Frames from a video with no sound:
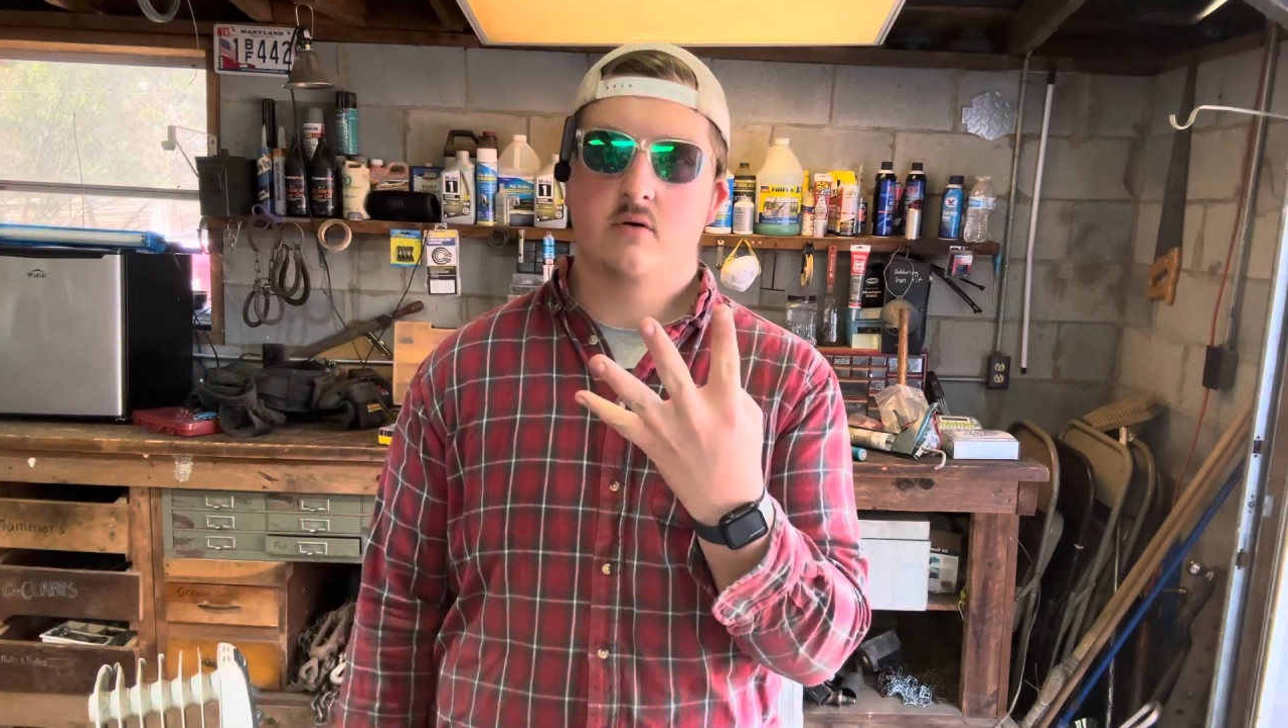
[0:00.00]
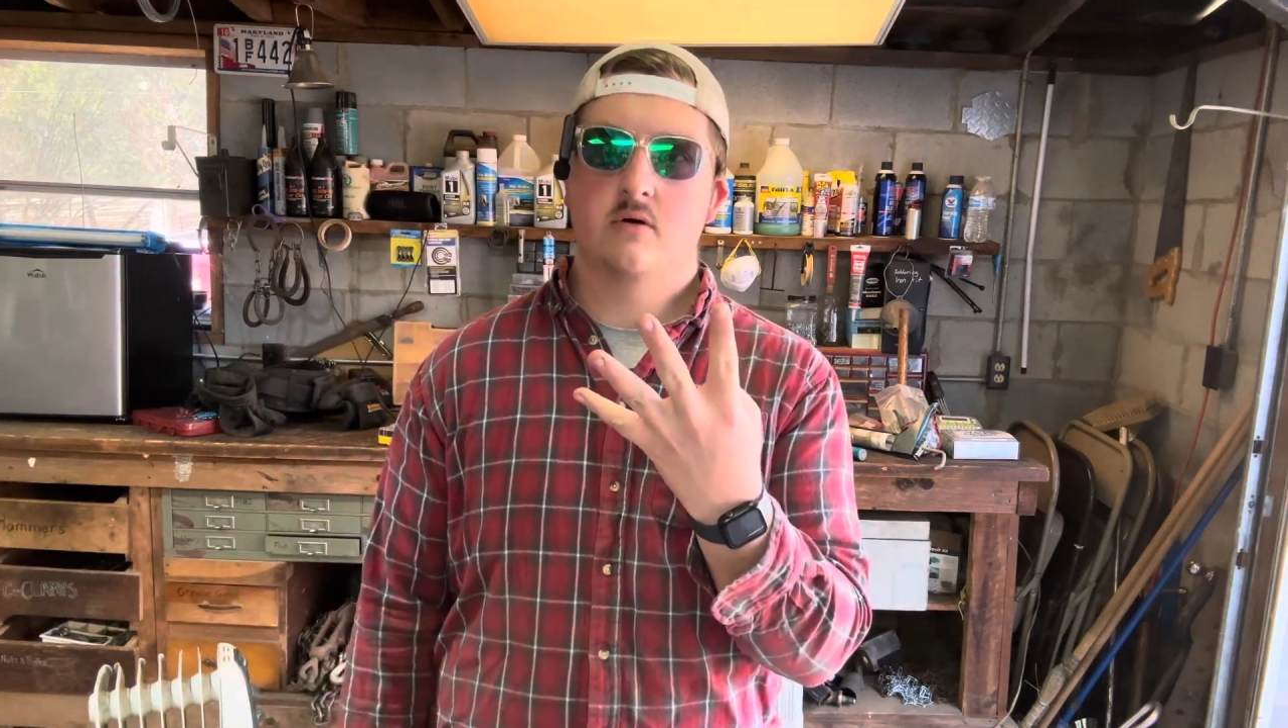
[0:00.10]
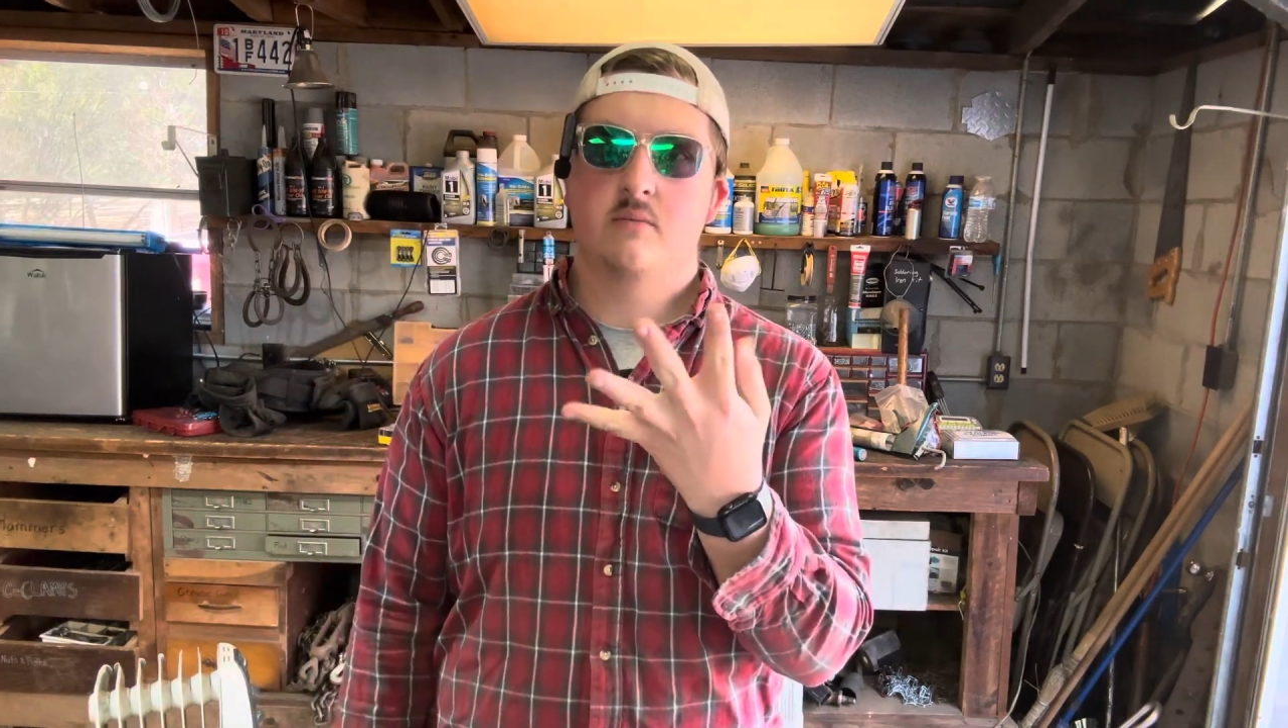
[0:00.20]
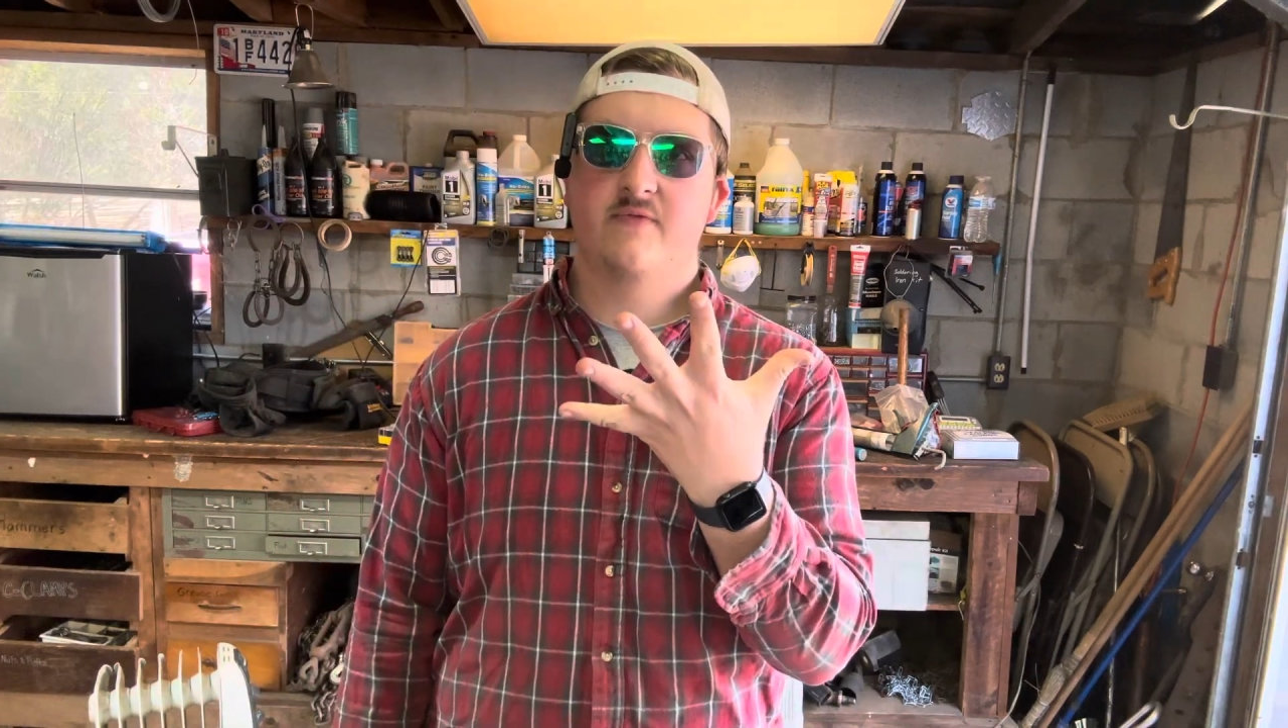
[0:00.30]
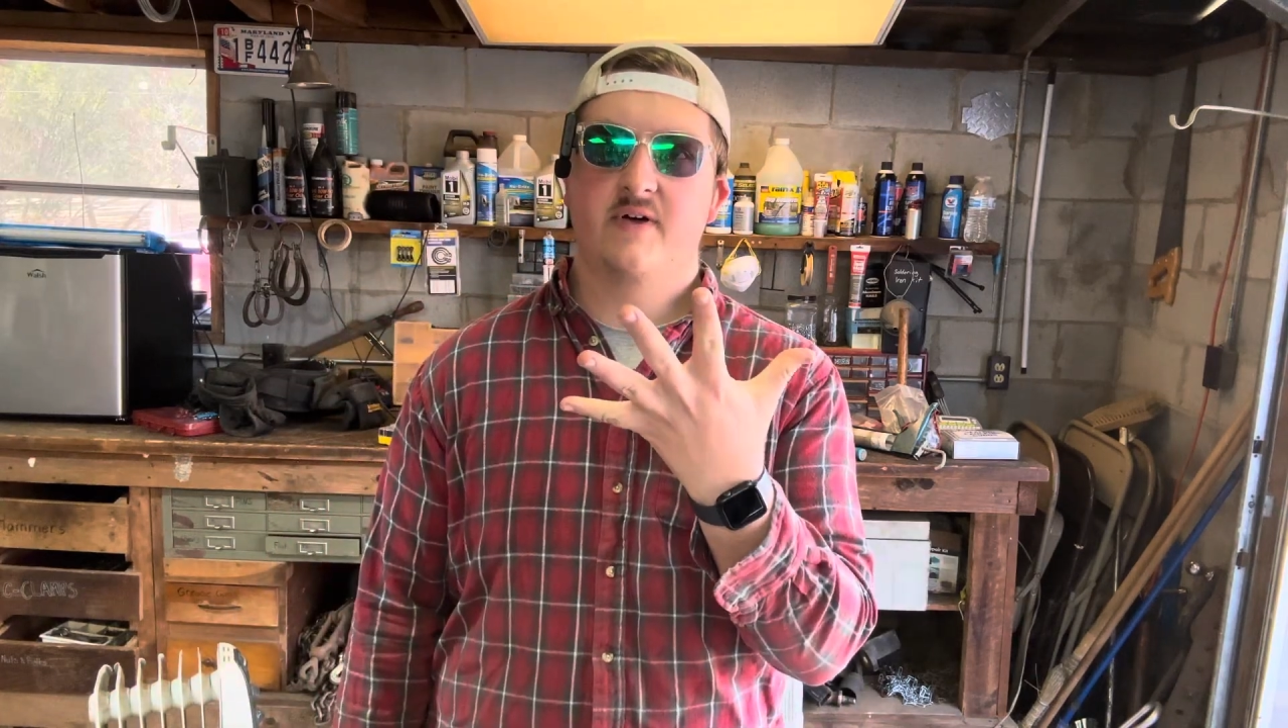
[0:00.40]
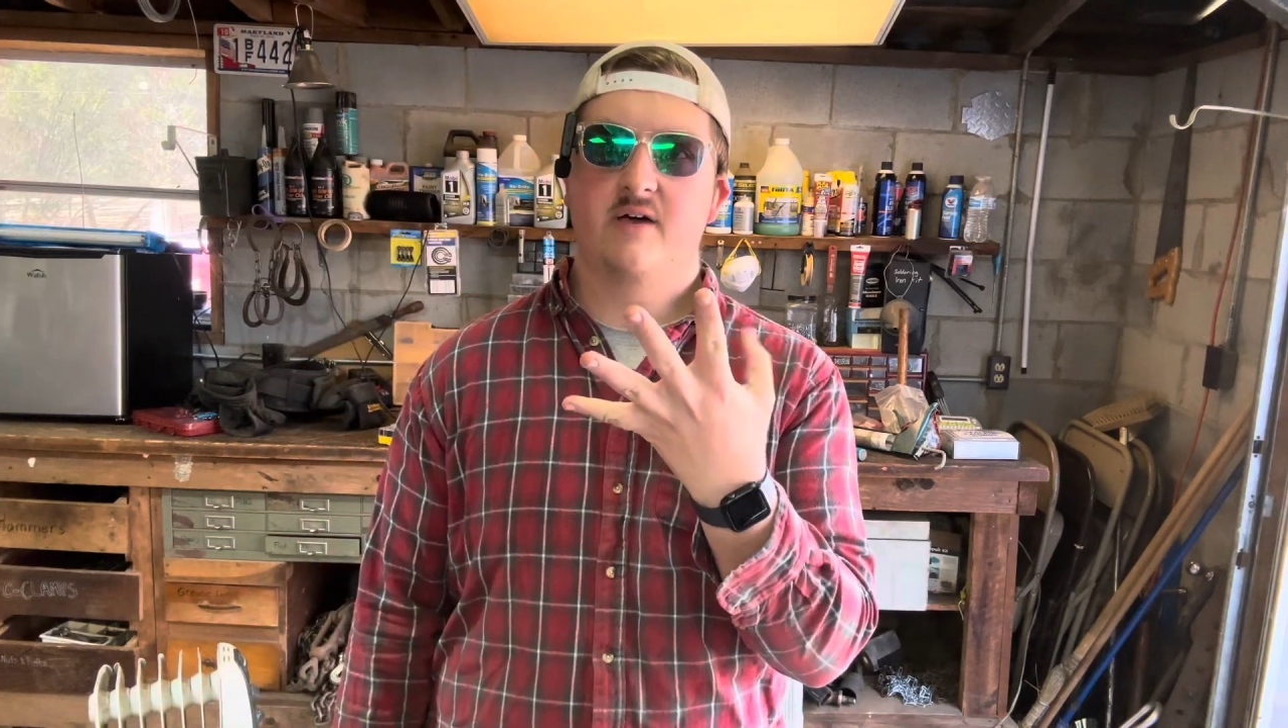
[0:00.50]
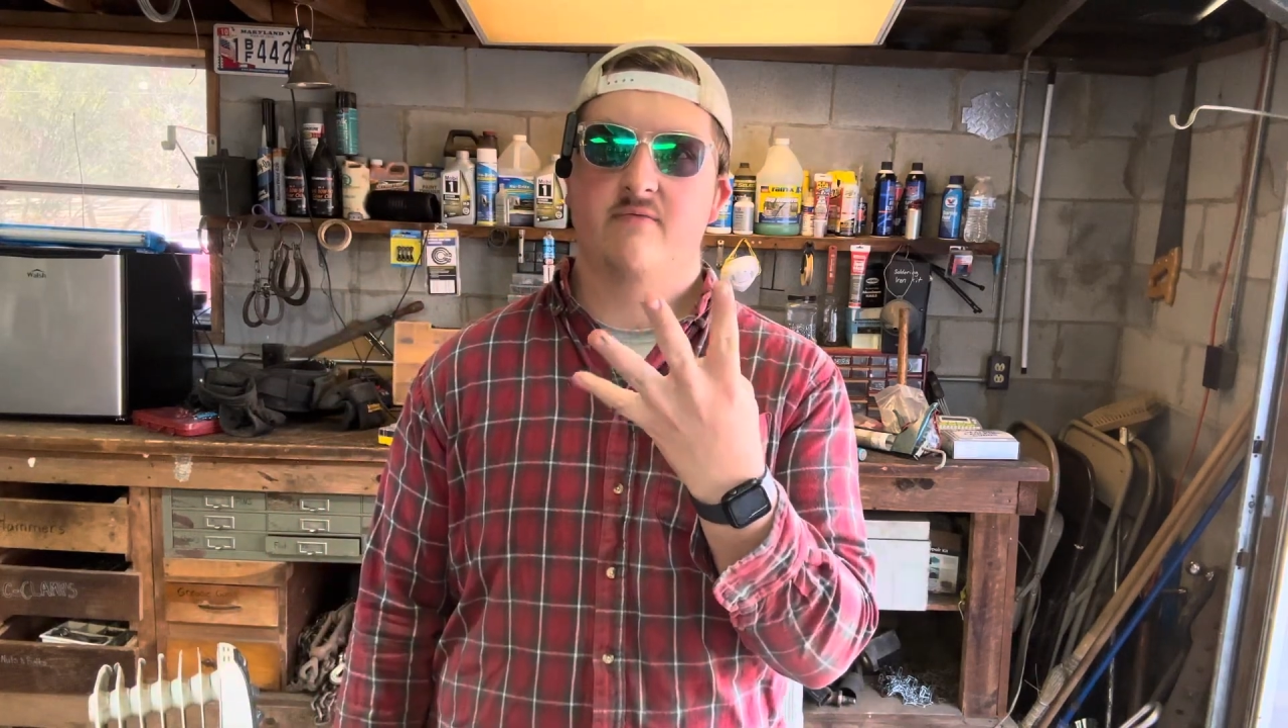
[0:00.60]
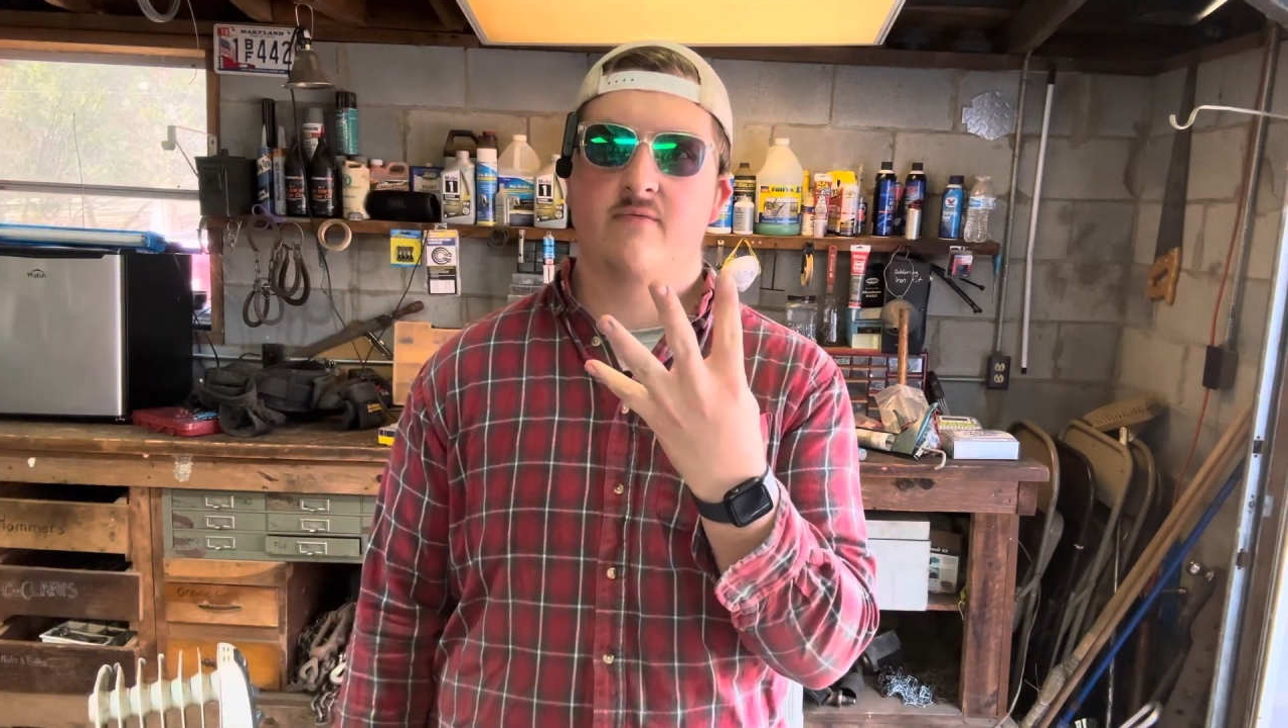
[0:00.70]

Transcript: or number 5?